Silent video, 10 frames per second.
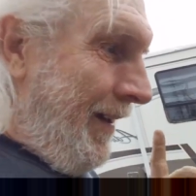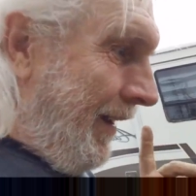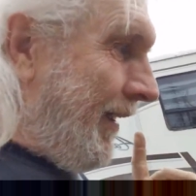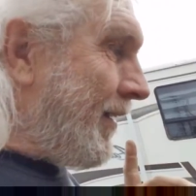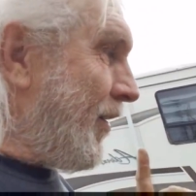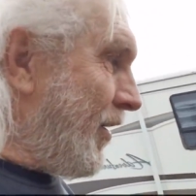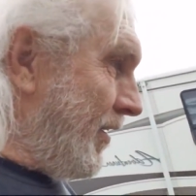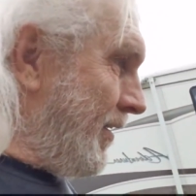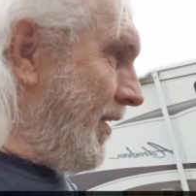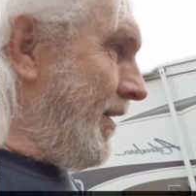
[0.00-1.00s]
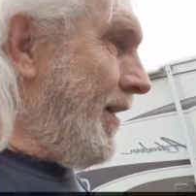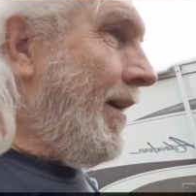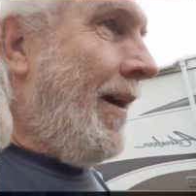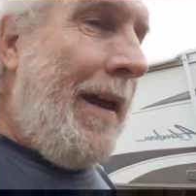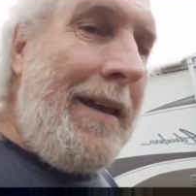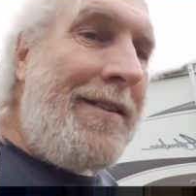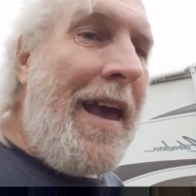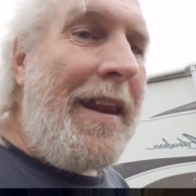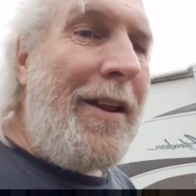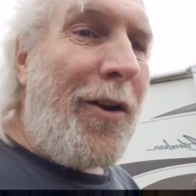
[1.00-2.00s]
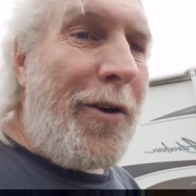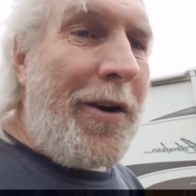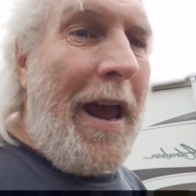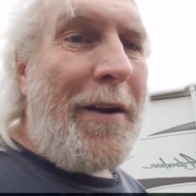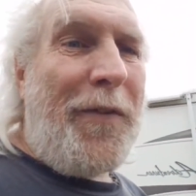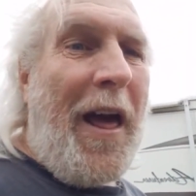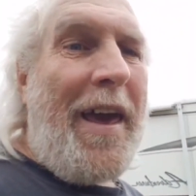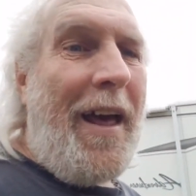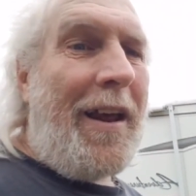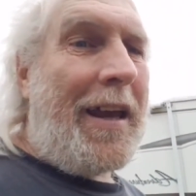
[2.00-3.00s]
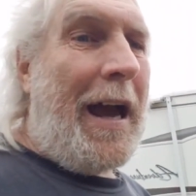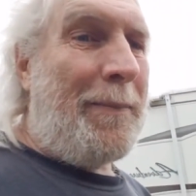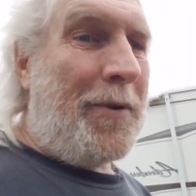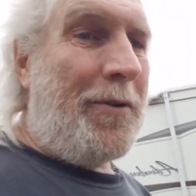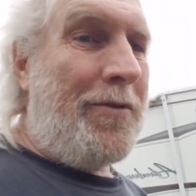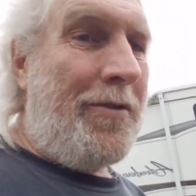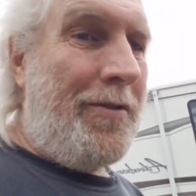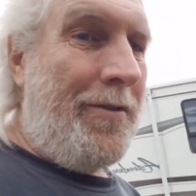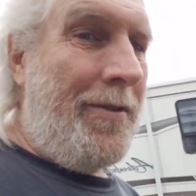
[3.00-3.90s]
he said he learned how to fly helicopters,